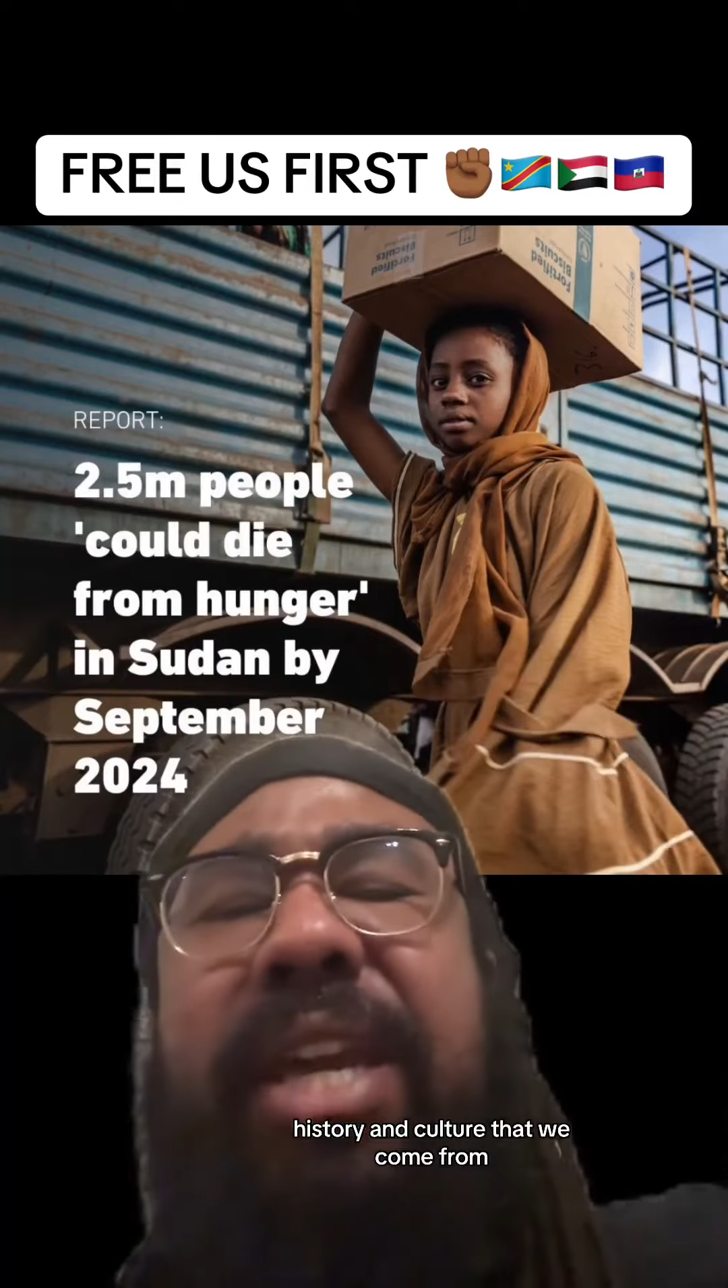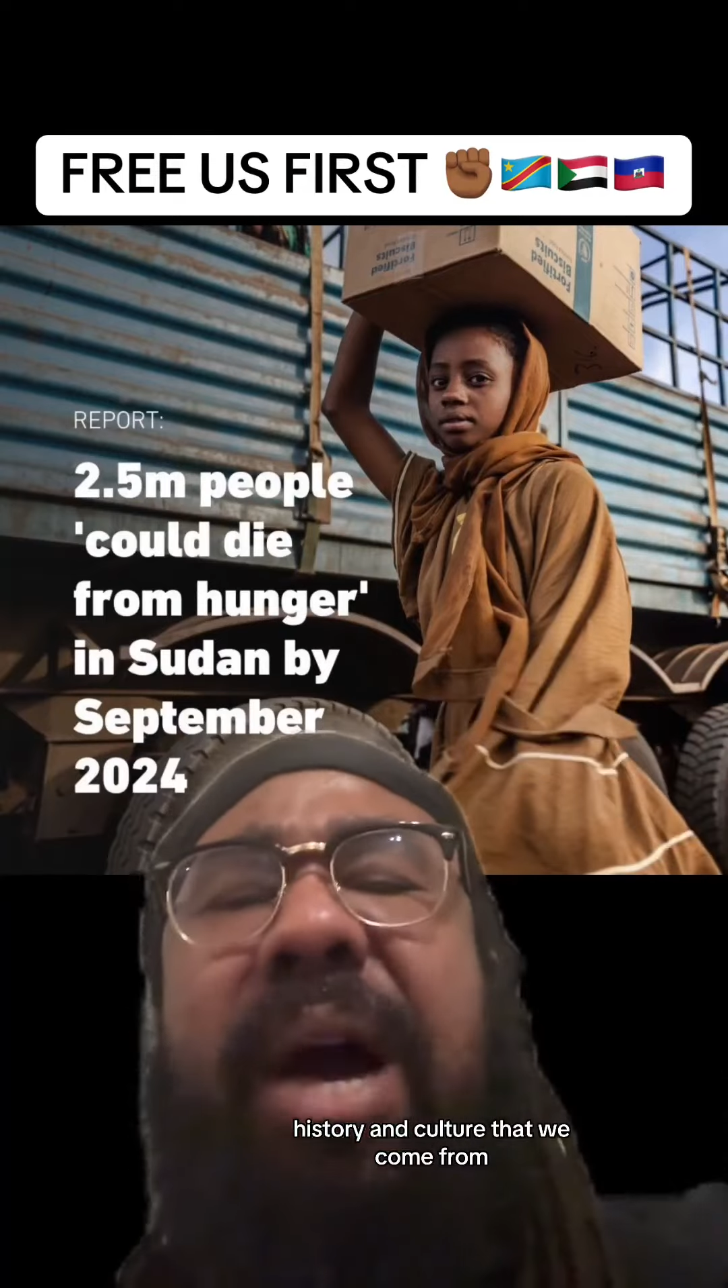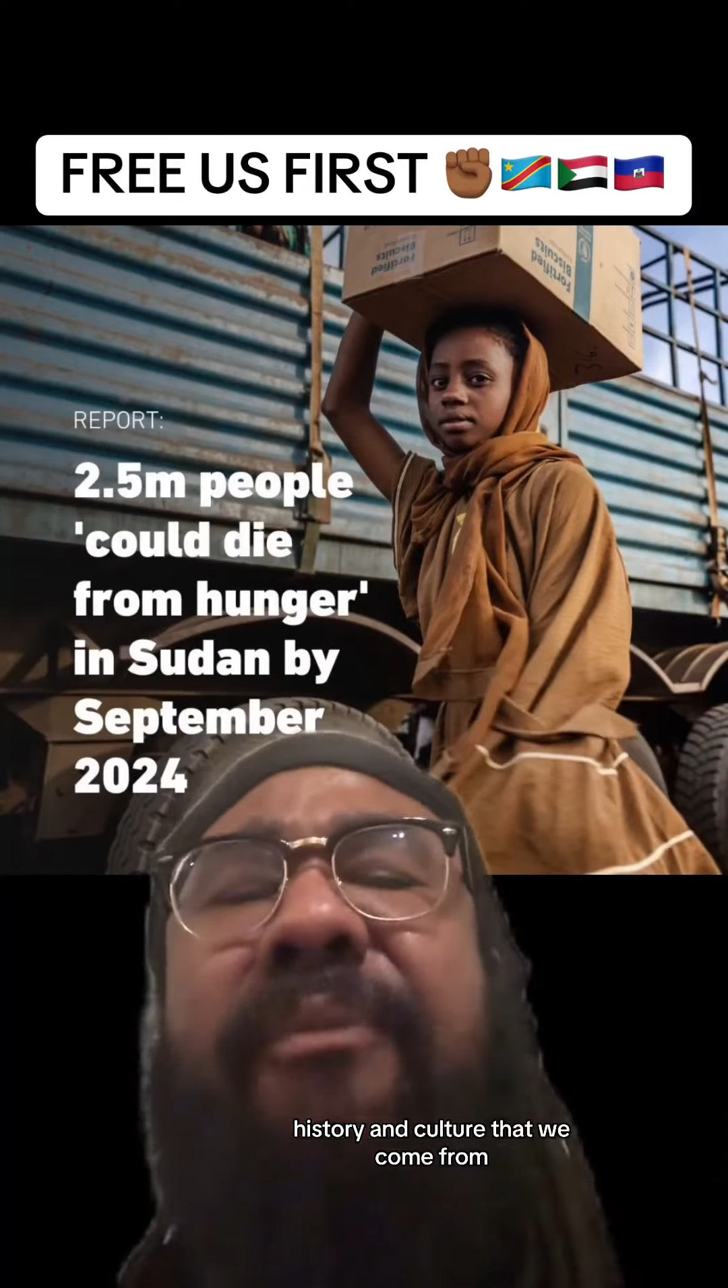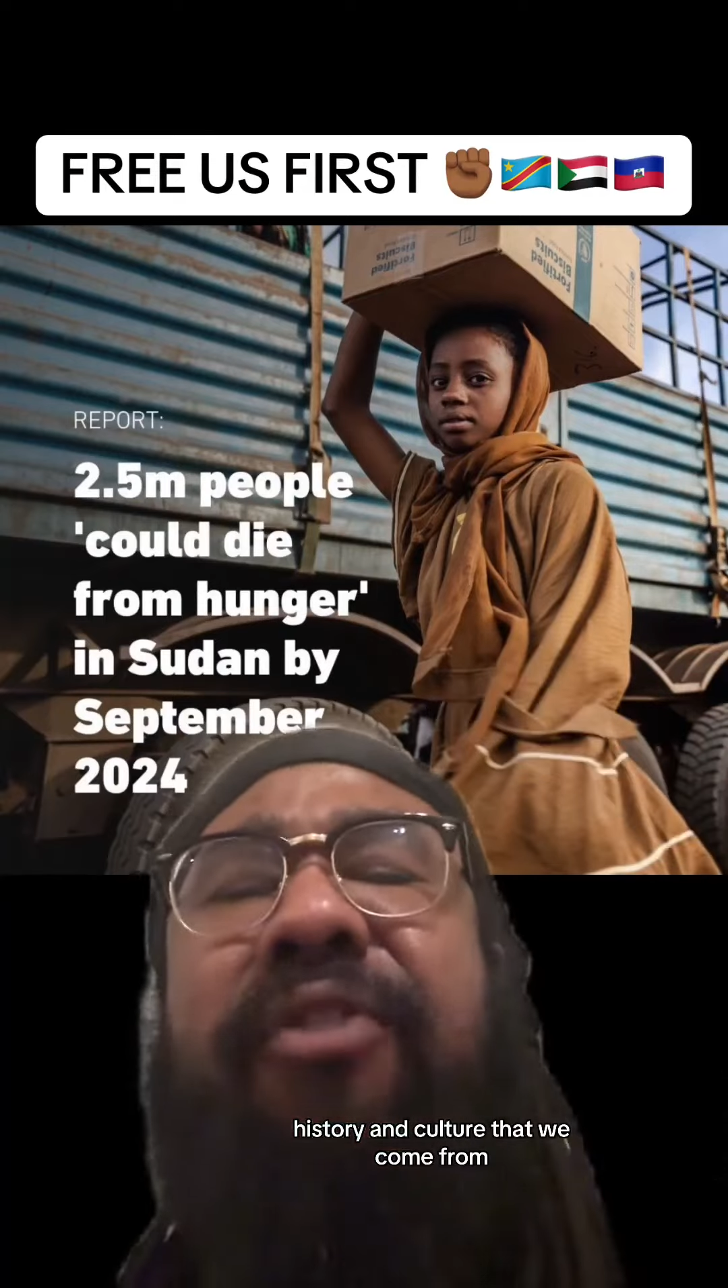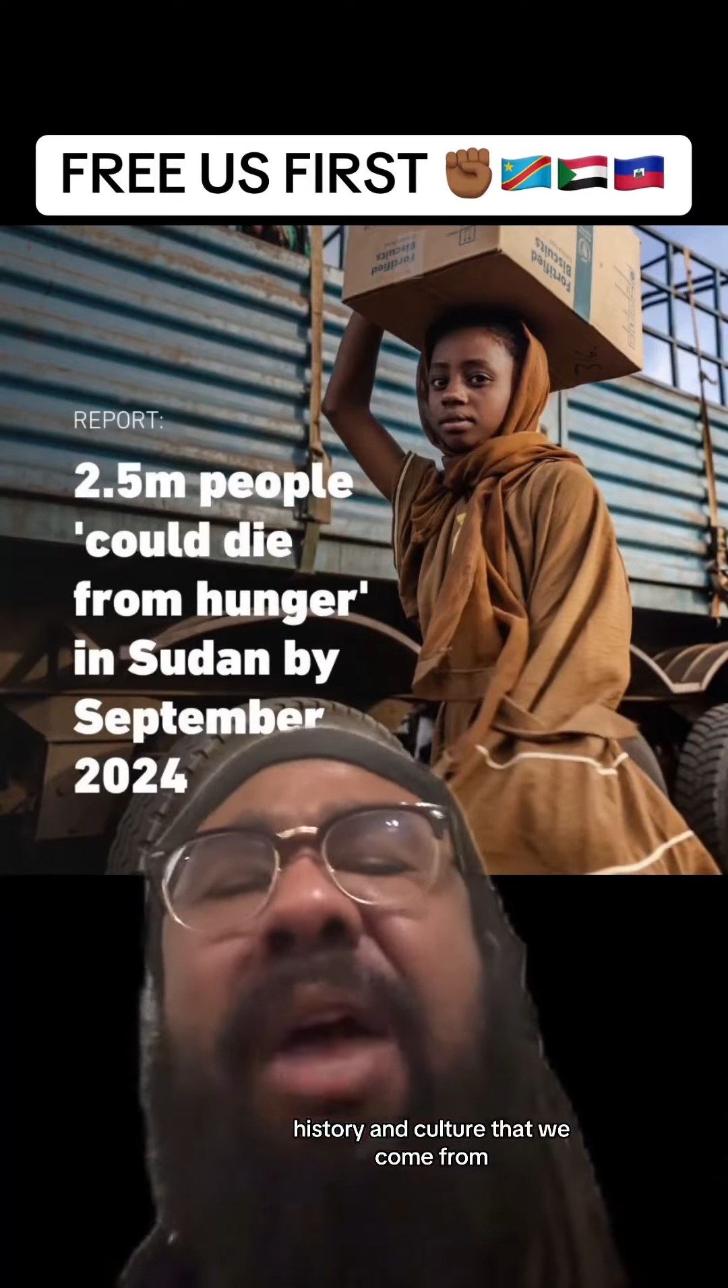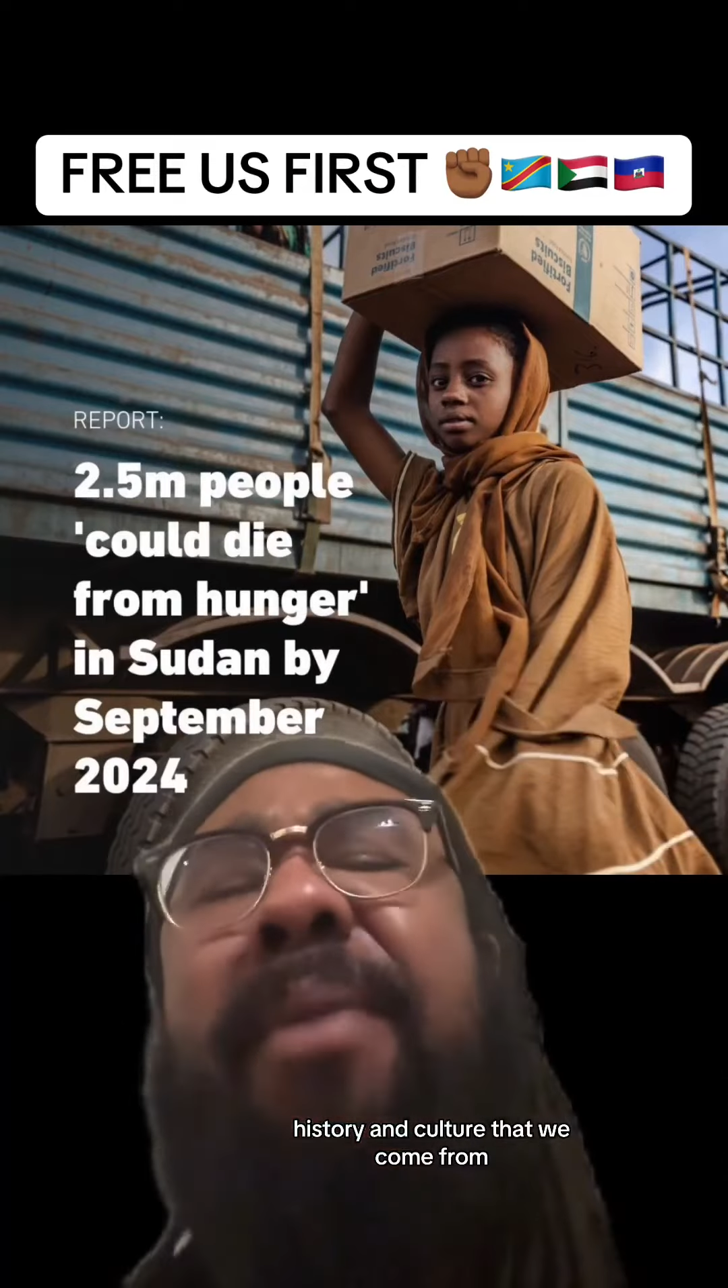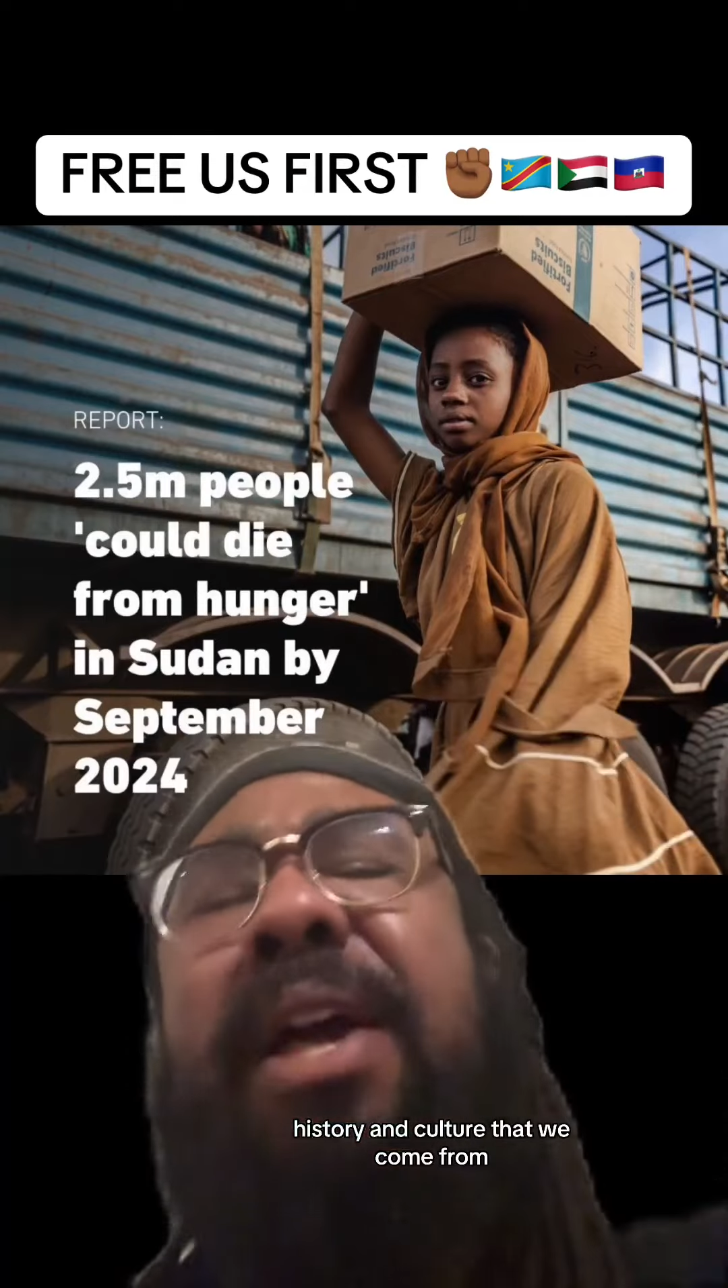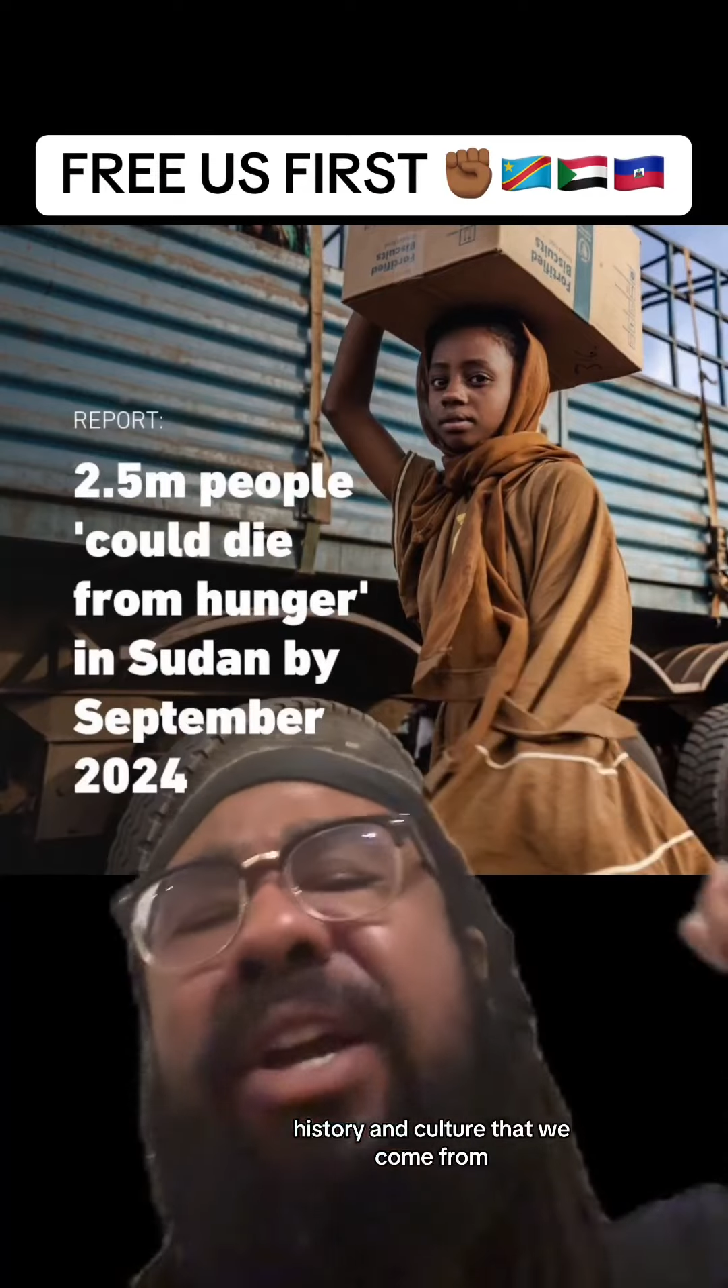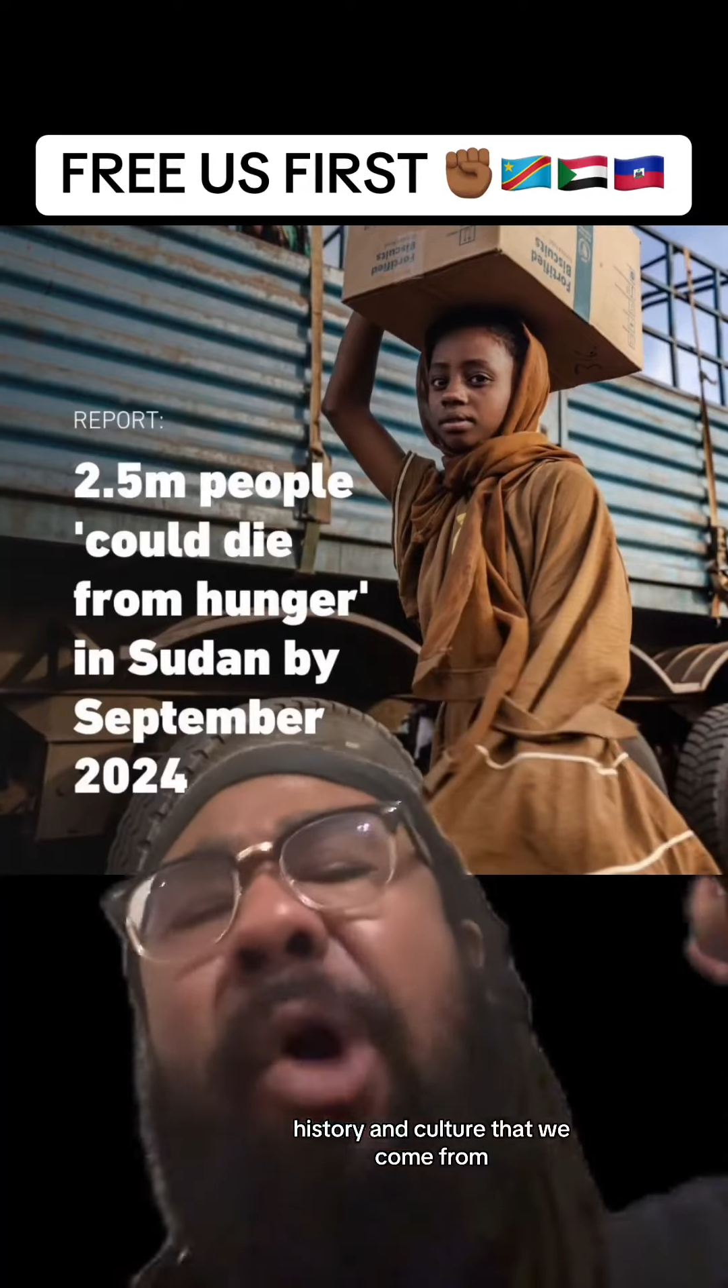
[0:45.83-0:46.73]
come from